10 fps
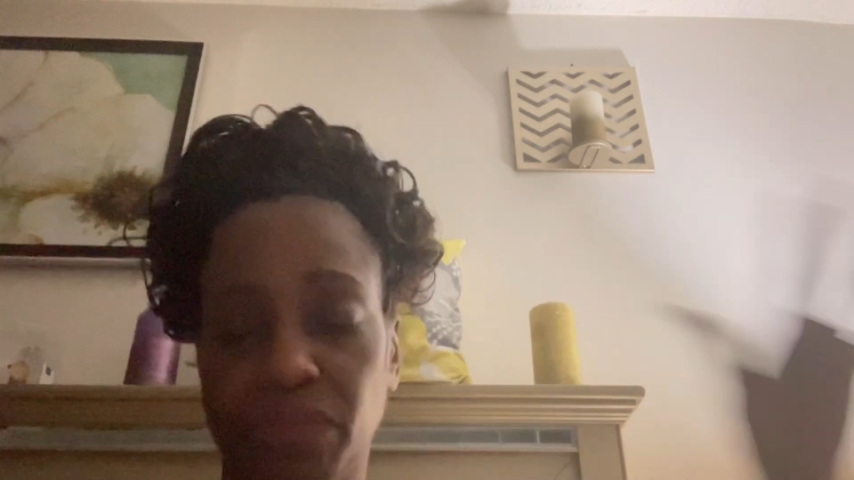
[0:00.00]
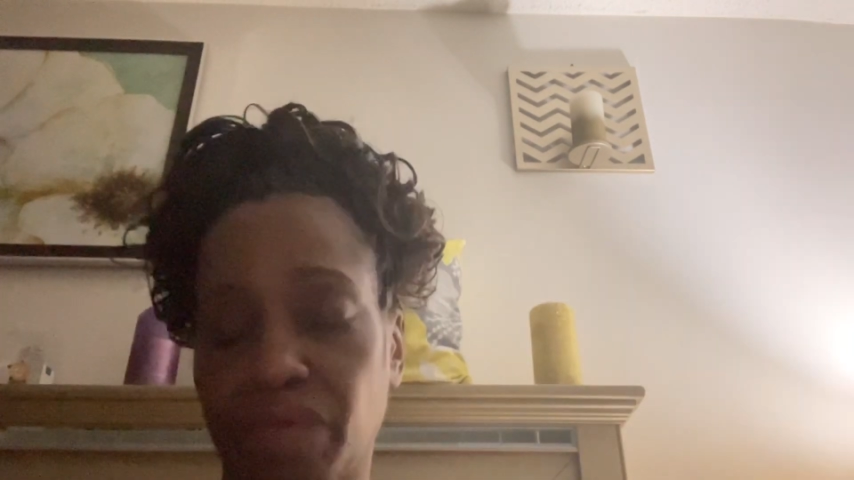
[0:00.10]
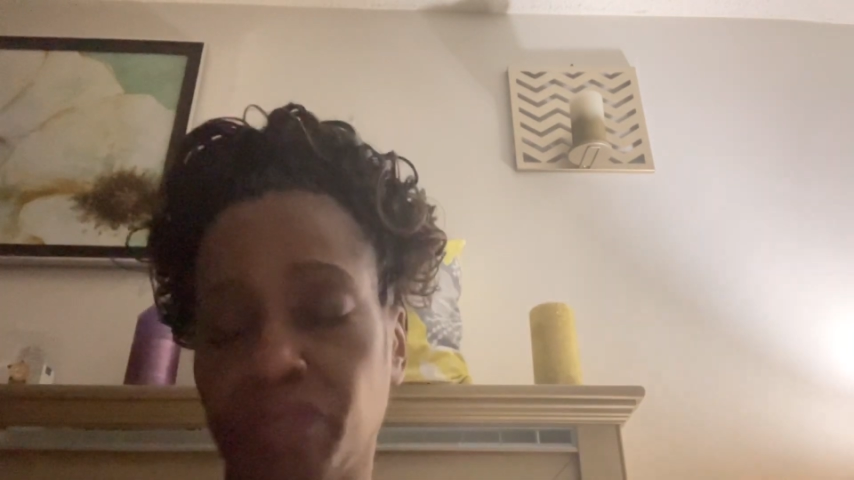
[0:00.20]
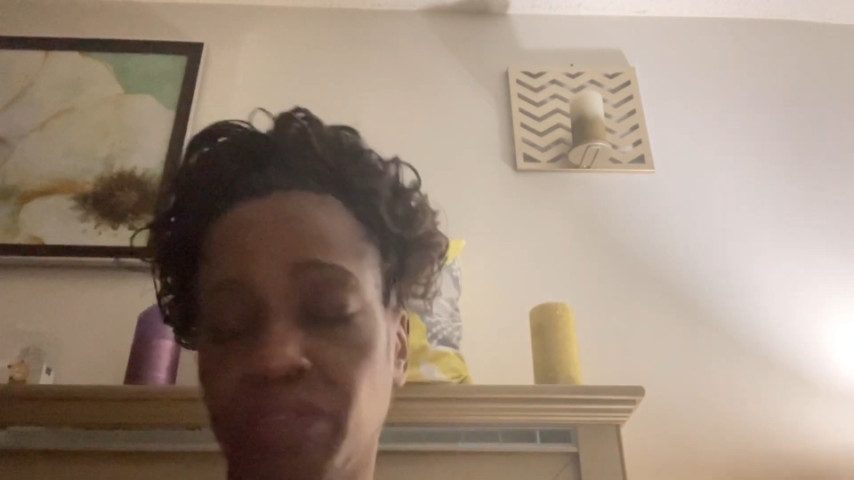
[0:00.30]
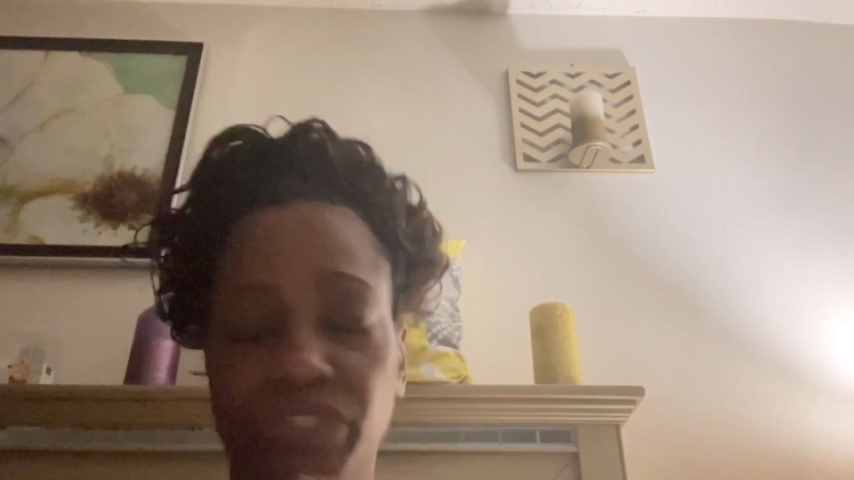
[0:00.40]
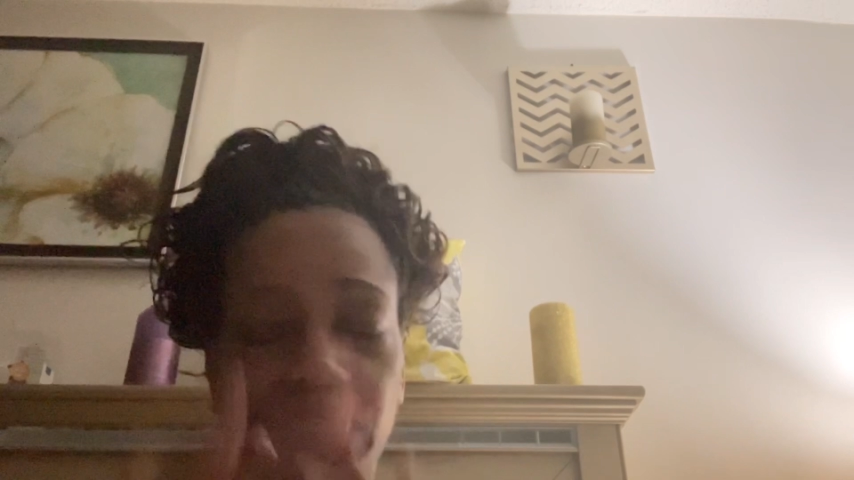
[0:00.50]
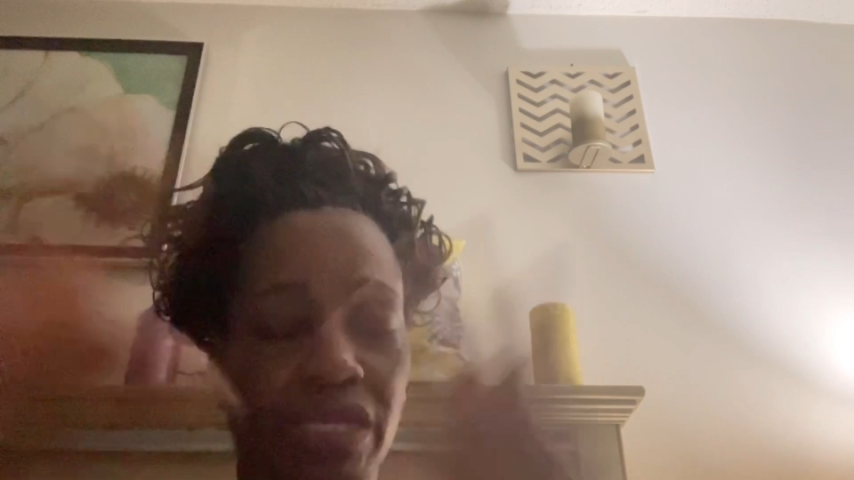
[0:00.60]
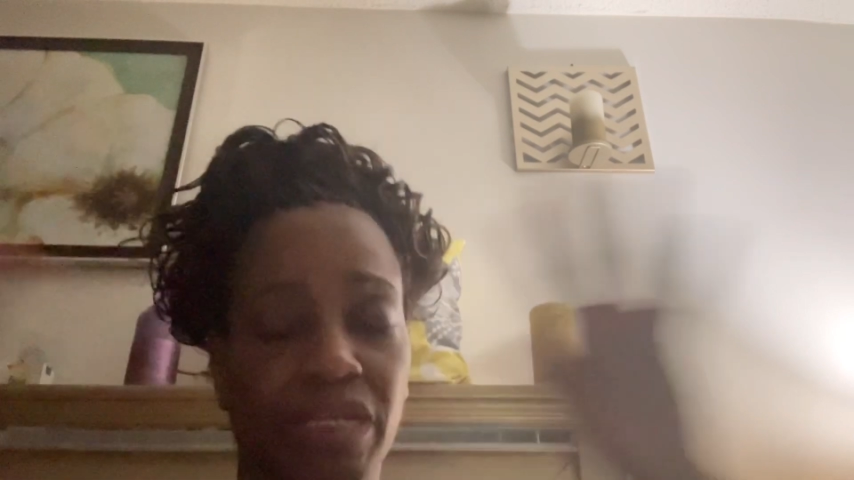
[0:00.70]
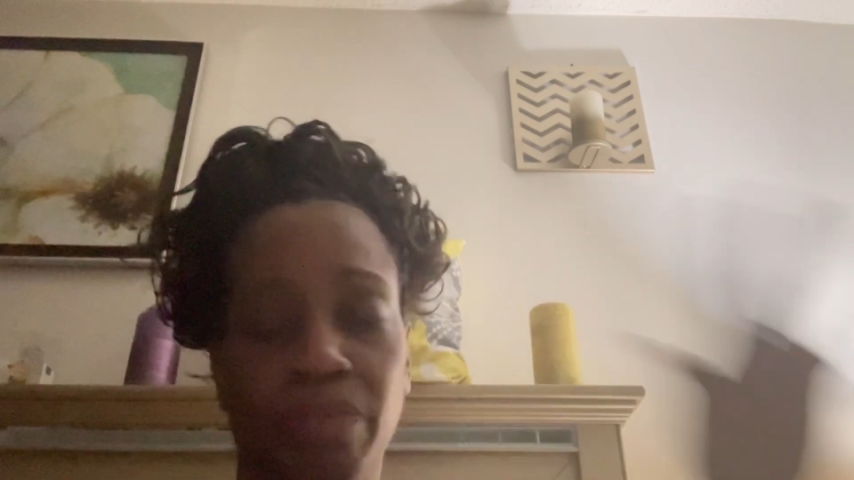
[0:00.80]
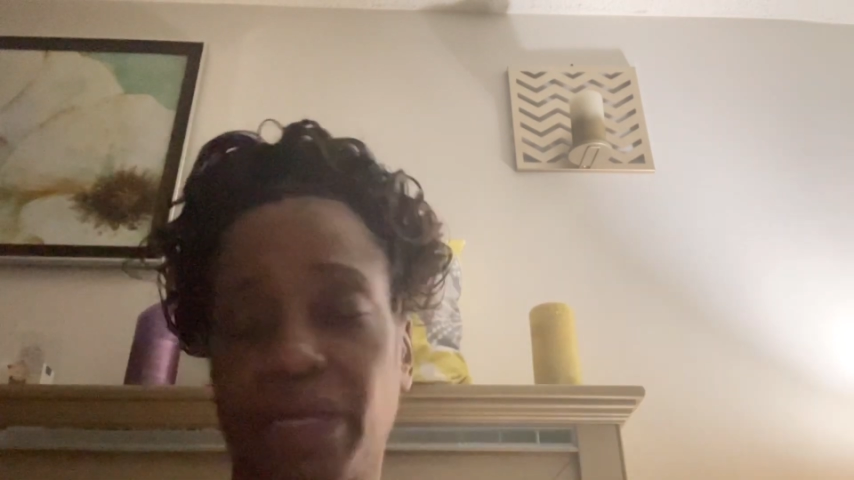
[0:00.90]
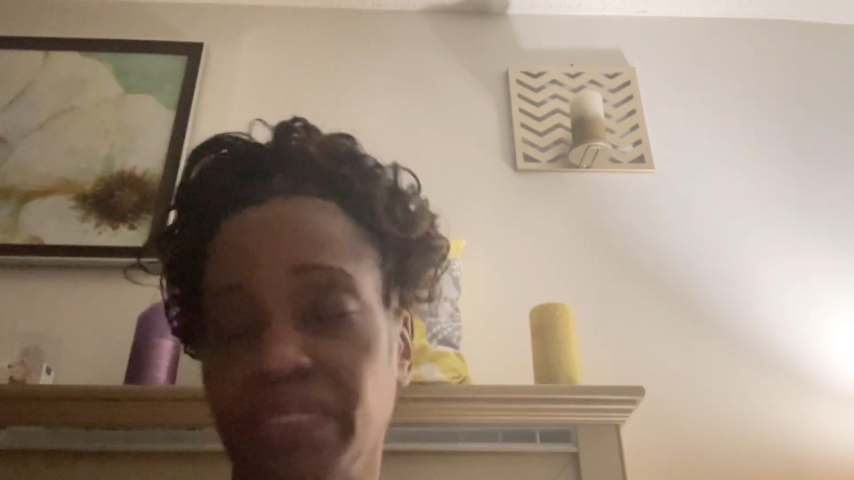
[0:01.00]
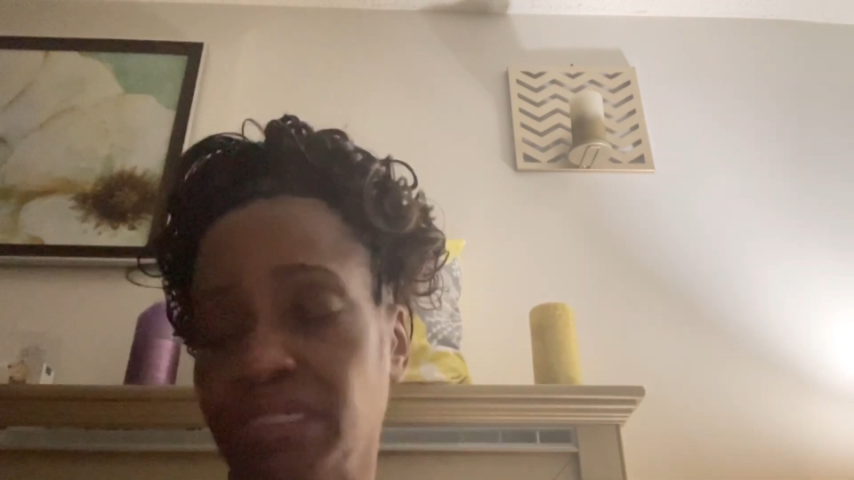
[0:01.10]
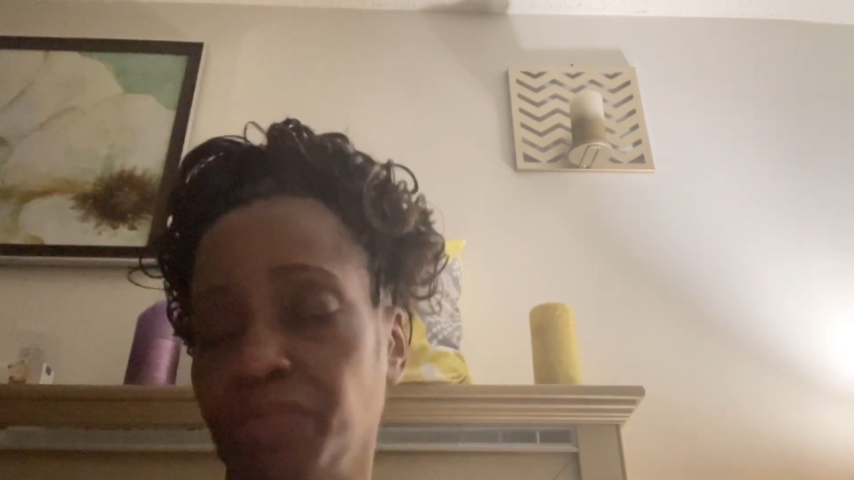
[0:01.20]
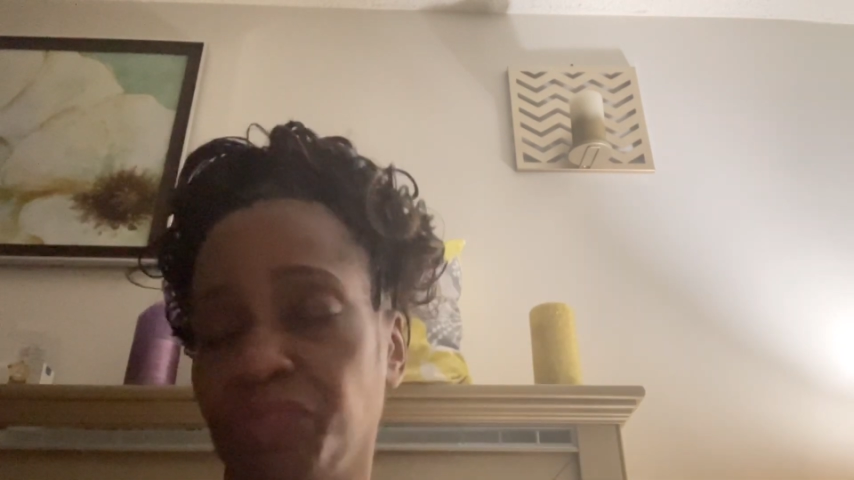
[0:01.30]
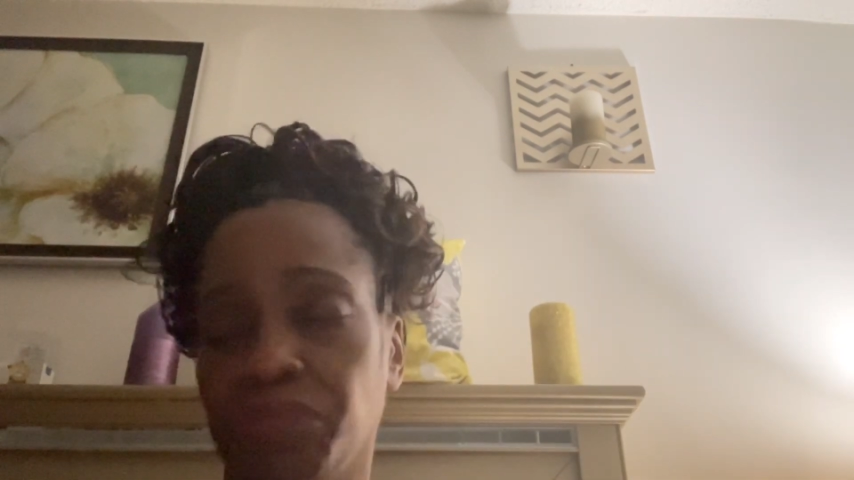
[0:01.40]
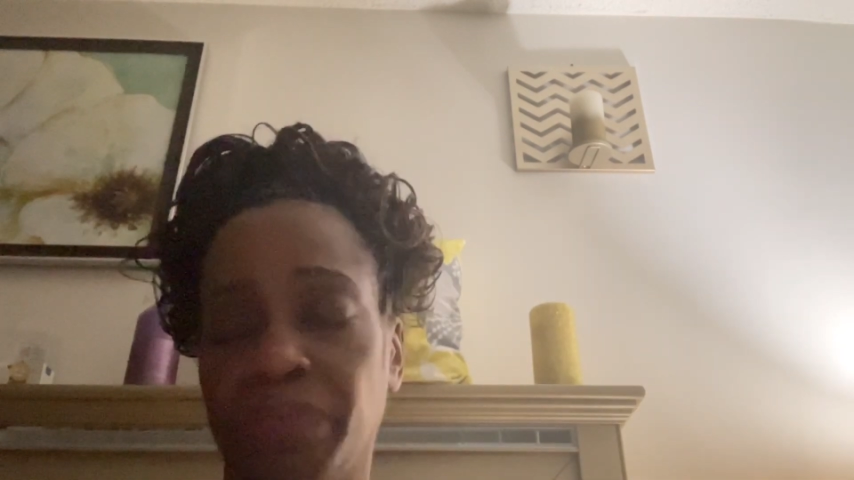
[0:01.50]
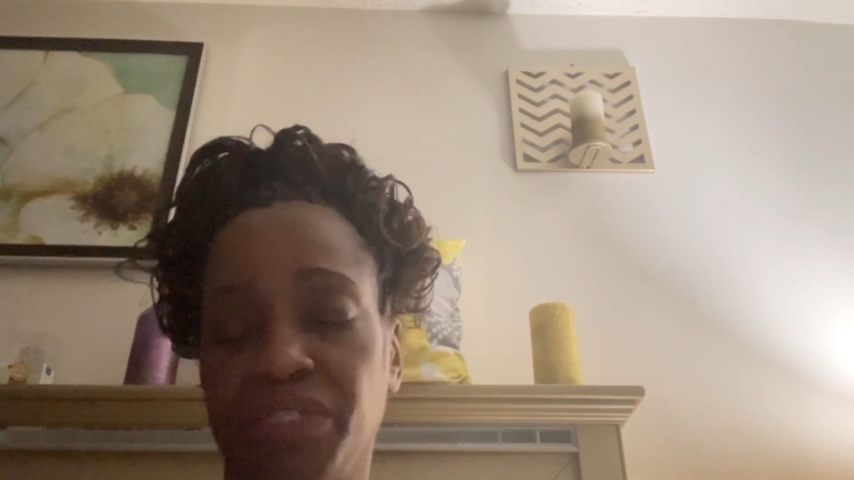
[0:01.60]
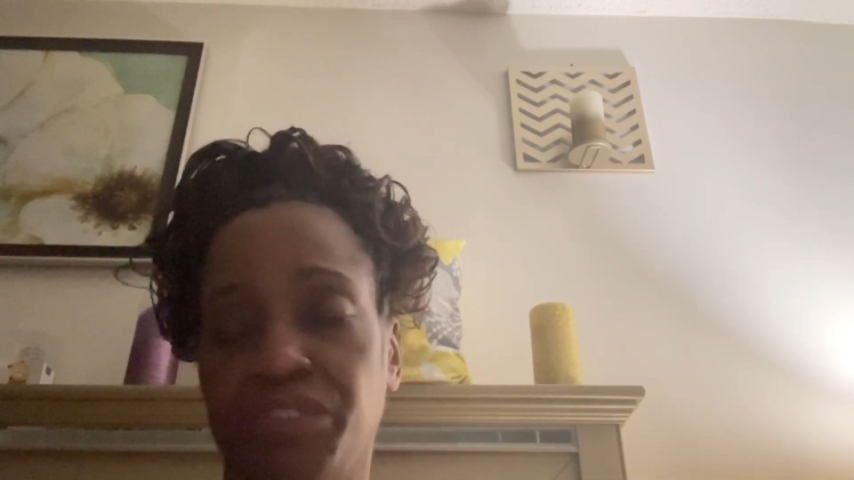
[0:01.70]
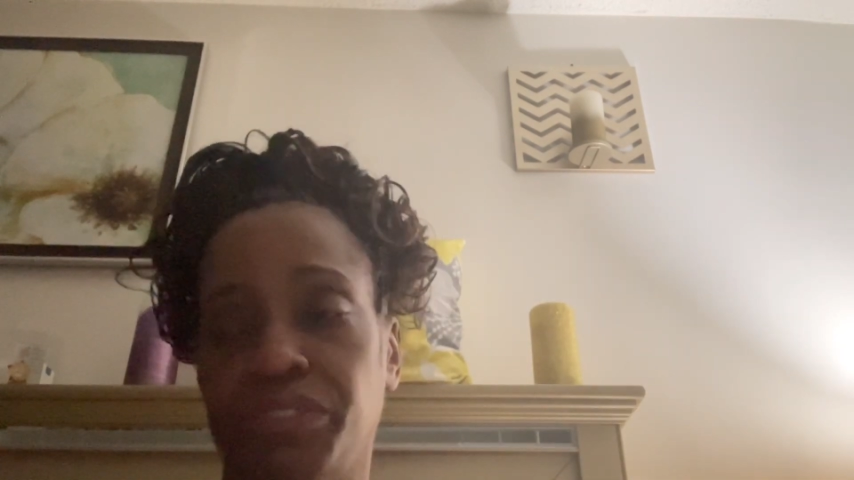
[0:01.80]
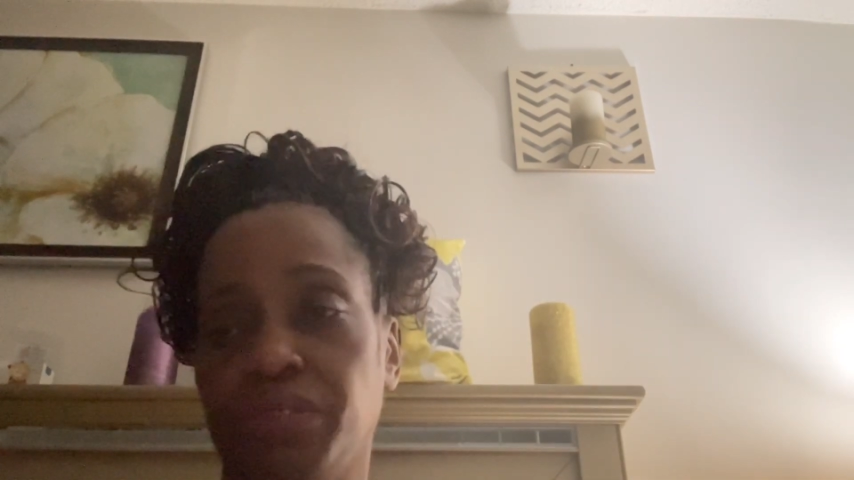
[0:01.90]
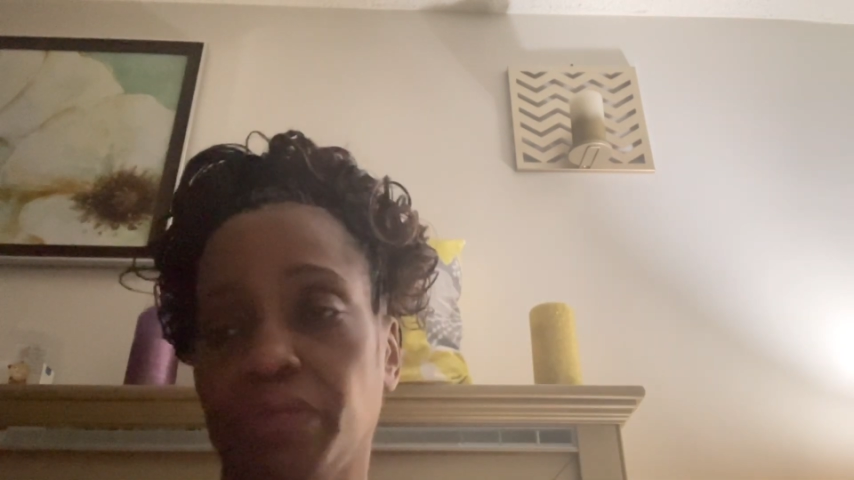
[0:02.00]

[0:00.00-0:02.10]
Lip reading: divulging anybody's information,